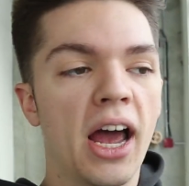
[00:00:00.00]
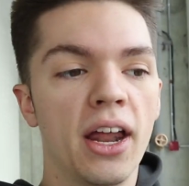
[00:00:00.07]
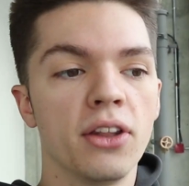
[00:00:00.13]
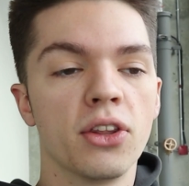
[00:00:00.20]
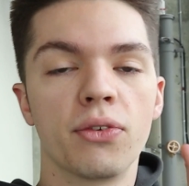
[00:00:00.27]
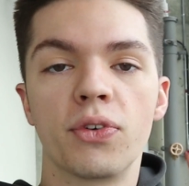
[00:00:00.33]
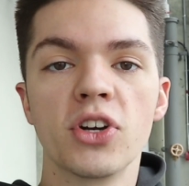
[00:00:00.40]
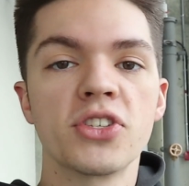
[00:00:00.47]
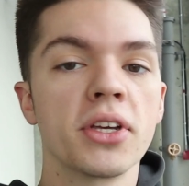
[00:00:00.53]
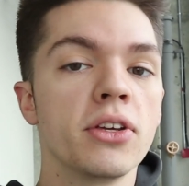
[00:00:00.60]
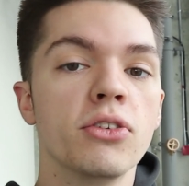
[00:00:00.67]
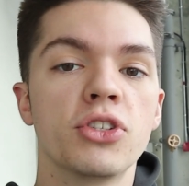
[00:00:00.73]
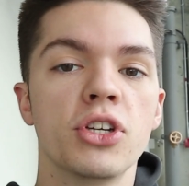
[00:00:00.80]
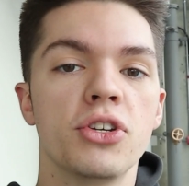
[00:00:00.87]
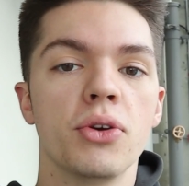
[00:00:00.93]
And the first thing
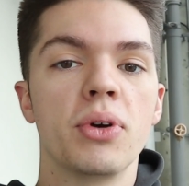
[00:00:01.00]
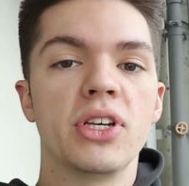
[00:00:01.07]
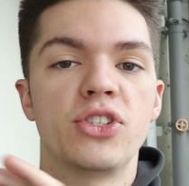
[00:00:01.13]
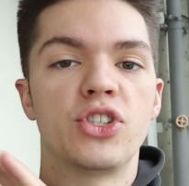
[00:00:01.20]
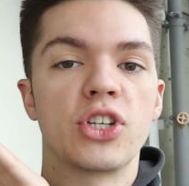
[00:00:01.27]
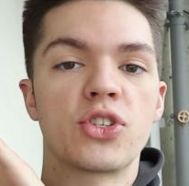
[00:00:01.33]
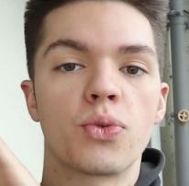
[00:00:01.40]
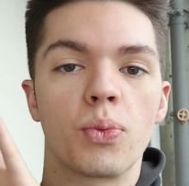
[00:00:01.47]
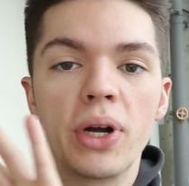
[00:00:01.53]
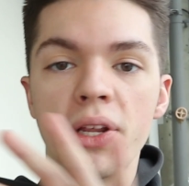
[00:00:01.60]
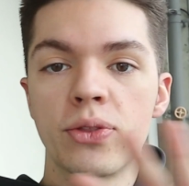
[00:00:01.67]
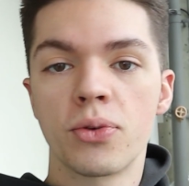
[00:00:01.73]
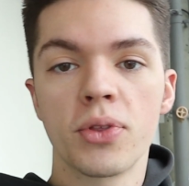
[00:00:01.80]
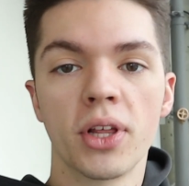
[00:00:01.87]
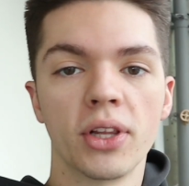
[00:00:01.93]
you should do is just
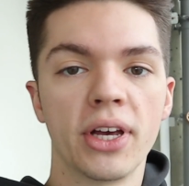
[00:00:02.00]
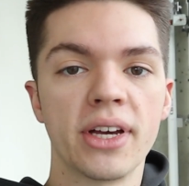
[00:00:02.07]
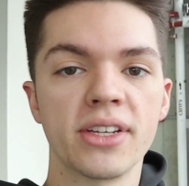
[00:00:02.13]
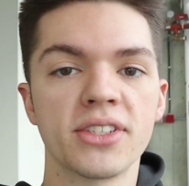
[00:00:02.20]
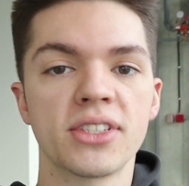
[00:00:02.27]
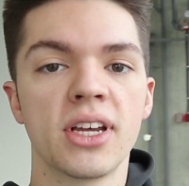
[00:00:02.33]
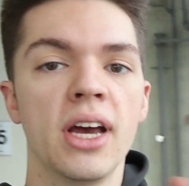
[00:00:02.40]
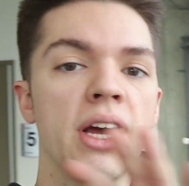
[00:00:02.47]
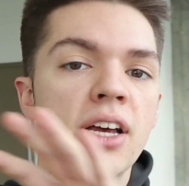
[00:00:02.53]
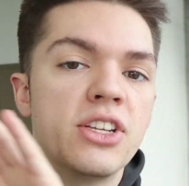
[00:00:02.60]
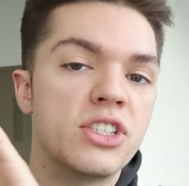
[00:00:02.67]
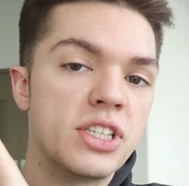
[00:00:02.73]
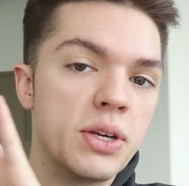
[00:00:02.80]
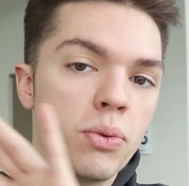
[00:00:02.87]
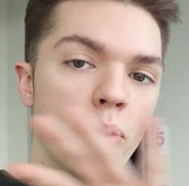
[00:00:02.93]
read through the list,
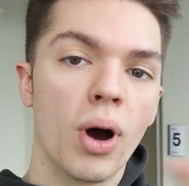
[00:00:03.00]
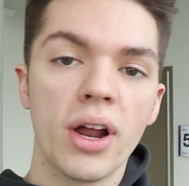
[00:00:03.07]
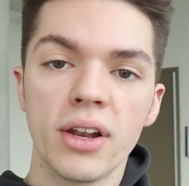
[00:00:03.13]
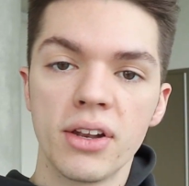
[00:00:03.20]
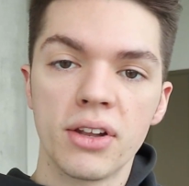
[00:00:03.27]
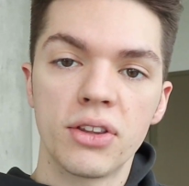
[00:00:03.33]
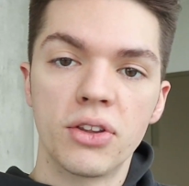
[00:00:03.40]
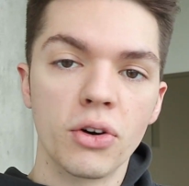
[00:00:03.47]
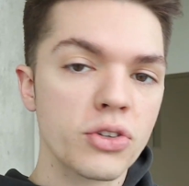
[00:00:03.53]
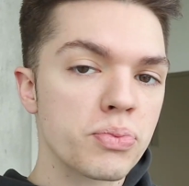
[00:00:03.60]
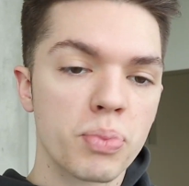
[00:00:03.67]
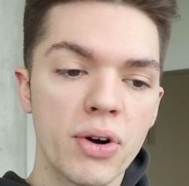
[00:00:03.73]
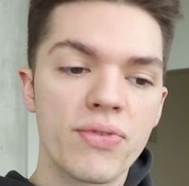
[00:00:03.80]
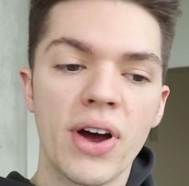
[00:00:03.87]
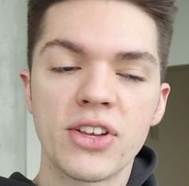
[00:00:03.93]
see what those
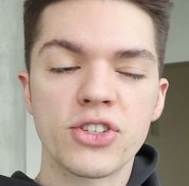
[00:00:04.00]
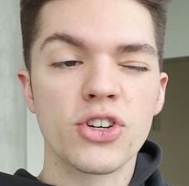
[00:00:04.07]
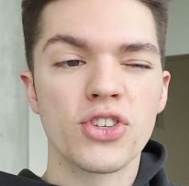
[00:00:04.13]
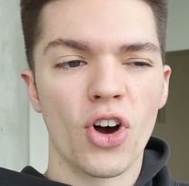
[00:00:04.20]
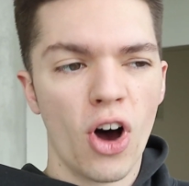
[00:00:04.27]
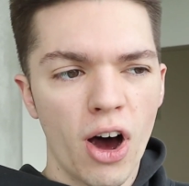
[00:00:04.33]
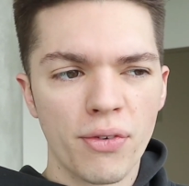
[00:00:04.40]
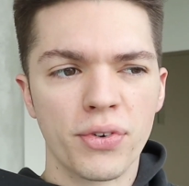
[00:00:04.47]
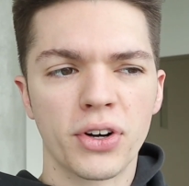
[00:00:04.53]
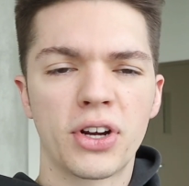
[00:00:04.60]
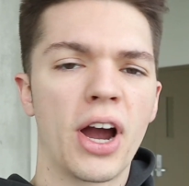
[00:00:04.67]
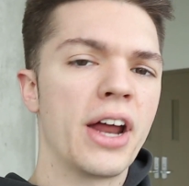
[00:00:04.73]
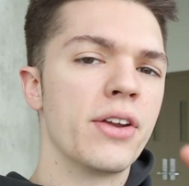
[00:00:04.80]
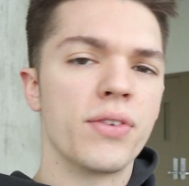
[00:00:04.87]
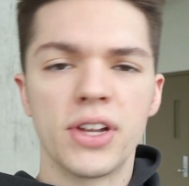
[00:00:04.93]
professors offer
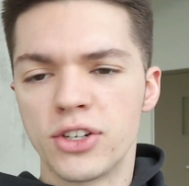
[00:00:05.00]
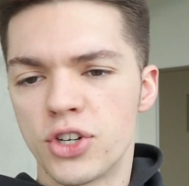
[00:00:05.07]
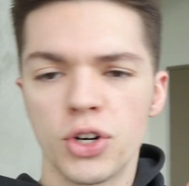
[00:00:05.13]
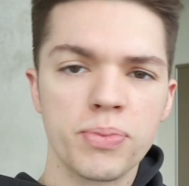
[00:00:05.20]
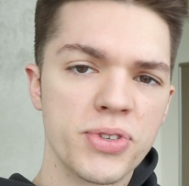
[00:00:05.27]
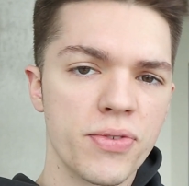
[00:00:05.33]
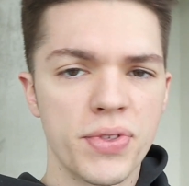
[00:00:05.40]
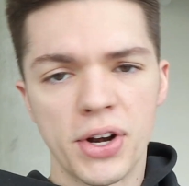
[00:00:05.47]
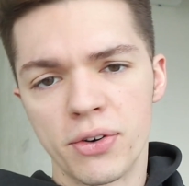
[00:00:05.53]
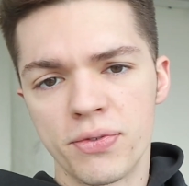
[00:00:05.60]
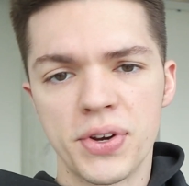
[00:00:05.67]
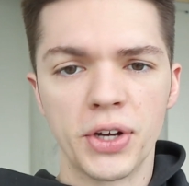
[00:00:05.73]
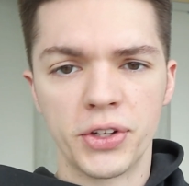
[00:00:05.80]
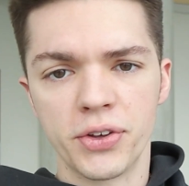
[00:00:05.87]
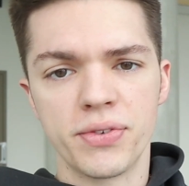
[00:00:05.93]
kind of in terms of their
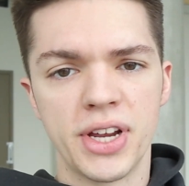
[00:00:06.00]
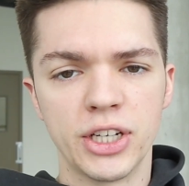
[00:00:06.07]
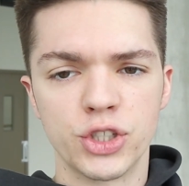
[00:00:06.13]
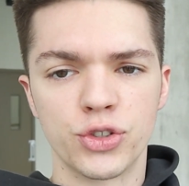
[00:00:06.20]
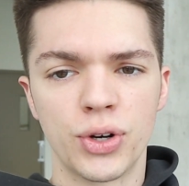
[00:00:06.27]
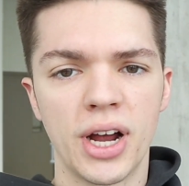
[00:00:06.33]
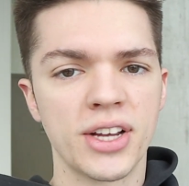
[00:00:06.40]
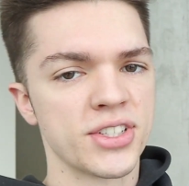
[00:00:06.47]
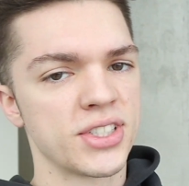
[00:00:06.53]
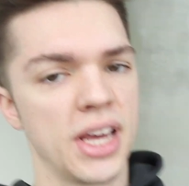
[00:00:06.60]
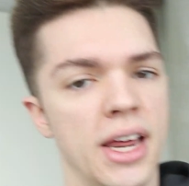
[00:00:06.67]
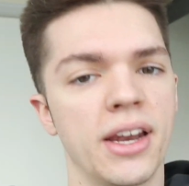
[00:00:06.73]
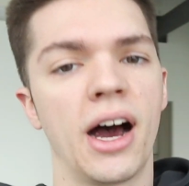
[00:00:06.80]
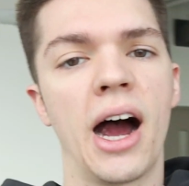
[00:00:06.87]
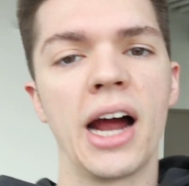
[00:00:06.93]
field of interest,
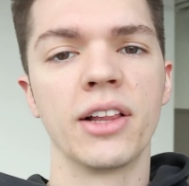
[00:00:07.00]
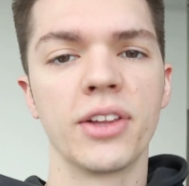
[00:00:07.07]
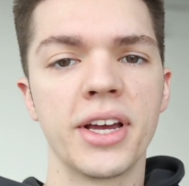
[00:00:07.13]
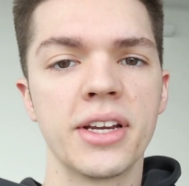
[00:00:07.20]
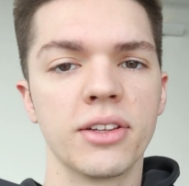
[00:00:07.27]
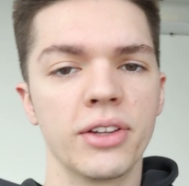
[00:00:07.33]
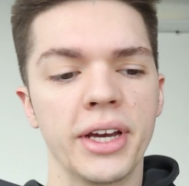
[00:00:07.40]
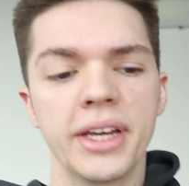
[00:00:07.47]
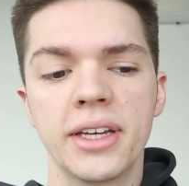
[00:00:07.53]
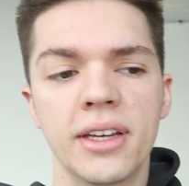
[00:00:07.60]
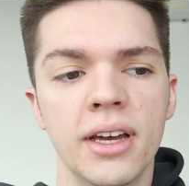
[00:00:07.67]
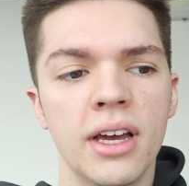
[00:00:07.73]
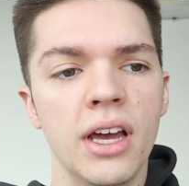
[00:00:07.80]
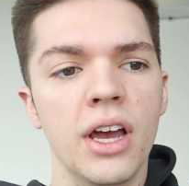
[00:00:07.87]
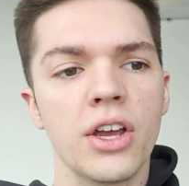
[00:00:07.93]
and highlight
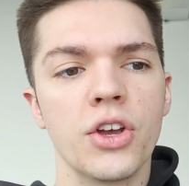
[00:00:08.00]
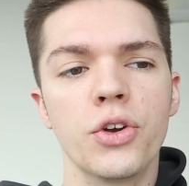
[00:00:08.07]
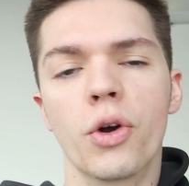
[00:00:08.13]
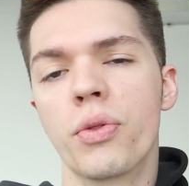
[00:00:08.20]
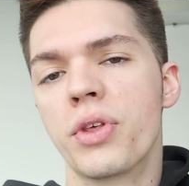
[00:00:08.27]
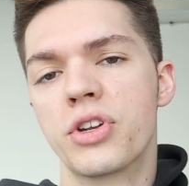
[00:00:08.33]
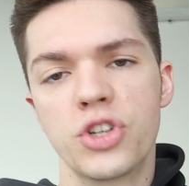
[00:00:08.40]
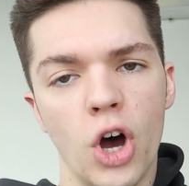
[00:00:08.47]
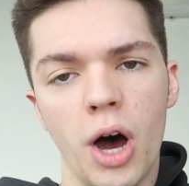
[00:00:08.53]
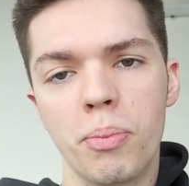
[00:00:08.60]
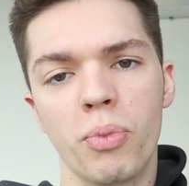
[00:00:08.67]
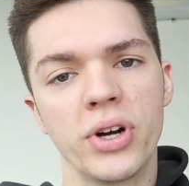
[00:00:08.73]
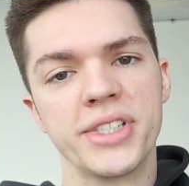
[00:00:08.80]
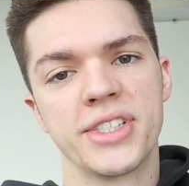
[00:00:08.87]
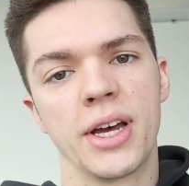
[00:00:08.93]
the
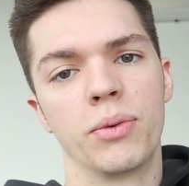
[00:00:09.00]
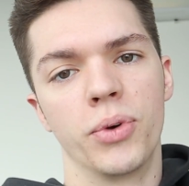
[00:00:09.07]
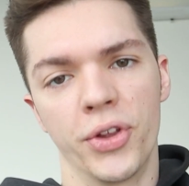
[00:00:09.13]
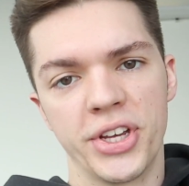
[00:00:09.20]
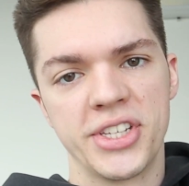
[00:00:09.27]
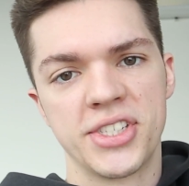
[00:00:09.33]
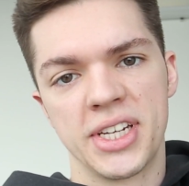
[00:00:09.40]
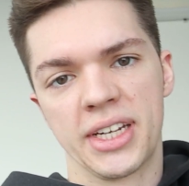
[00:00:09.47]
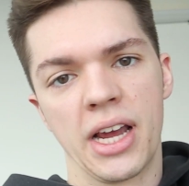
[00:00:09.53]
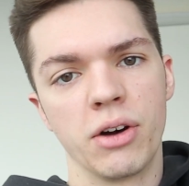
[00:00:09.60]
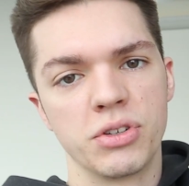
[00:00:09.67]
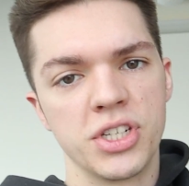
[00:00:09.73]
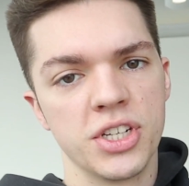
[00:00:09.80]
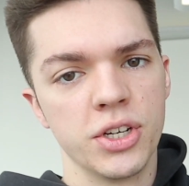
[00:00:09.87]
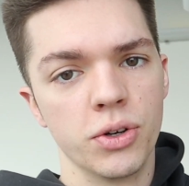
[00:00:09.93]
top ones that really stick
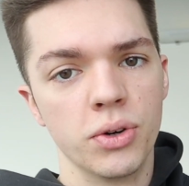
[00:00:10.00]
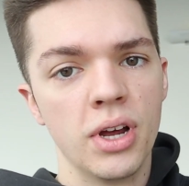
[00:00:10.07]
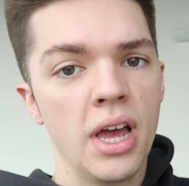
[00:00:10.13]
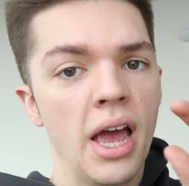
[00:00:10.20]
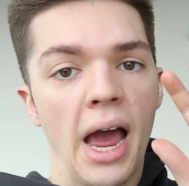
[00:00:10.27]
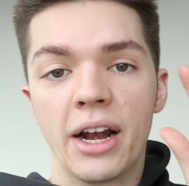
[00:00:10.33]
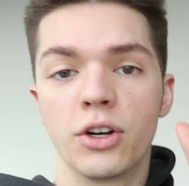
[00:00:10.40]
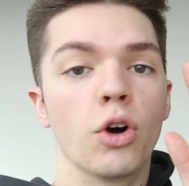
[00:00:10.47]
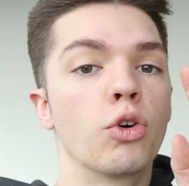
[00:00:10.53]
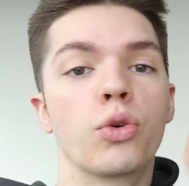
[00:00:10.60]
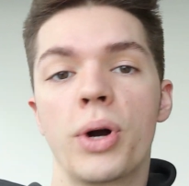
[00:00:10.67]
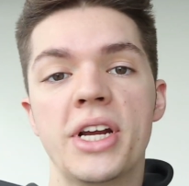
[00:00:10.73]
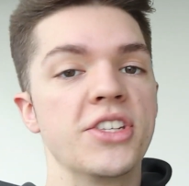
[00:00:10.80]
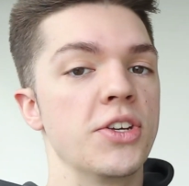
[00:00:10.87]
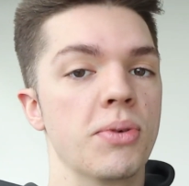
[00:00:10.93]
out to you. And go
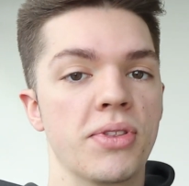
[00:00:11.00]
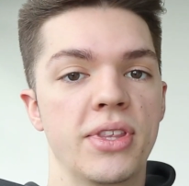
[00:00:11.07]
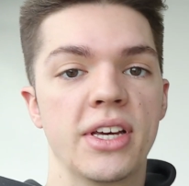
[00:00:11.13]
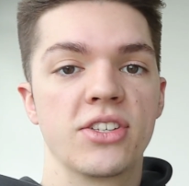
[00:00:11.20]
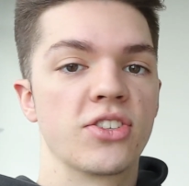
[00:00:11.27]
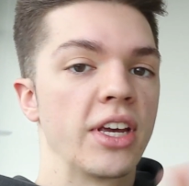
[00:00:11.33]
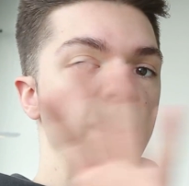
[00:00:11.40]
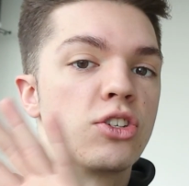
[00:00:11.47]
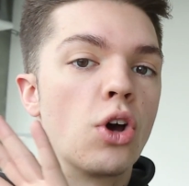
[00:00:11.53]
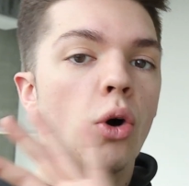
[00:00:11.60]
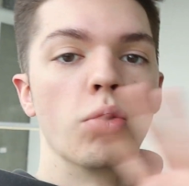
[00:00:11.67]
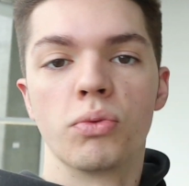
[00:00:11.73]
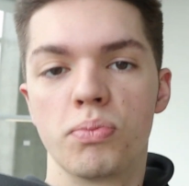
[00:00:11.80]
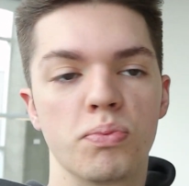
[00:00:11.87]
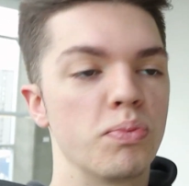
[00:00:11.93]
crazy with this.
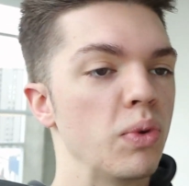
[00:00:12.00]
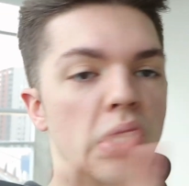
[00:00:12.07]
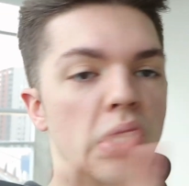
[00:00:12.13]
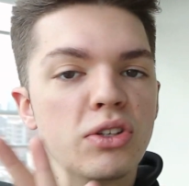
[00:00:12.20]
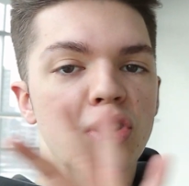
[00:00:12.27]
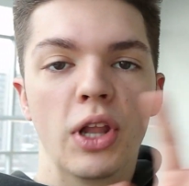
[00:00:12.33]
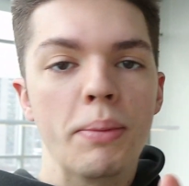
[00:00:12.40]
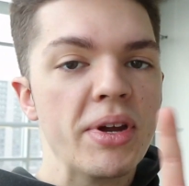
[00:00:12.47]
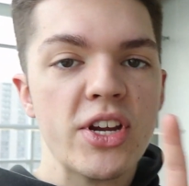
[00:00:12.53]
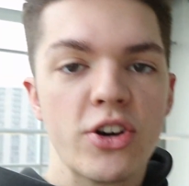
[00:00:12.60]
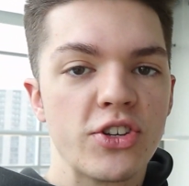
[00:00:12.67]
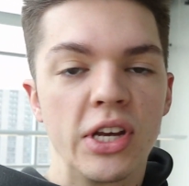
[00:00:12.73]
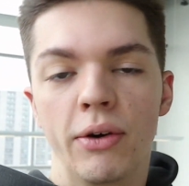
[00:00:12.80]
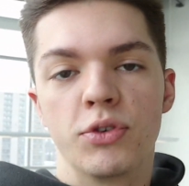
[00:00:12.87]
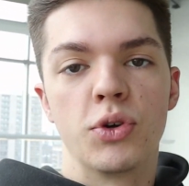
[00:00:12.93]
Don't limit
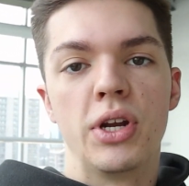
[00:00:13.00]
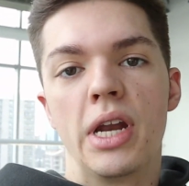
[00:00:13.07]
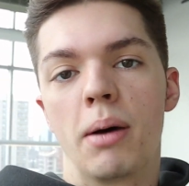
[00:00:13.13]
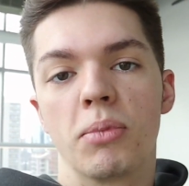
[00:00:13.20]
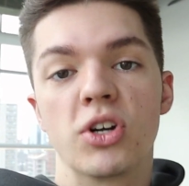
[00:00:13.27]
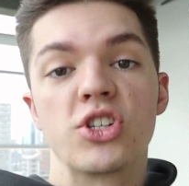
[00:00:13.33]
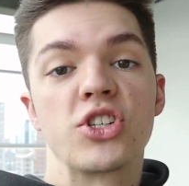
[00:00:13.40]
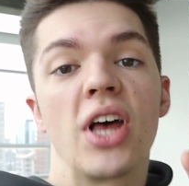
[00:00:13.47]
yourself to a number.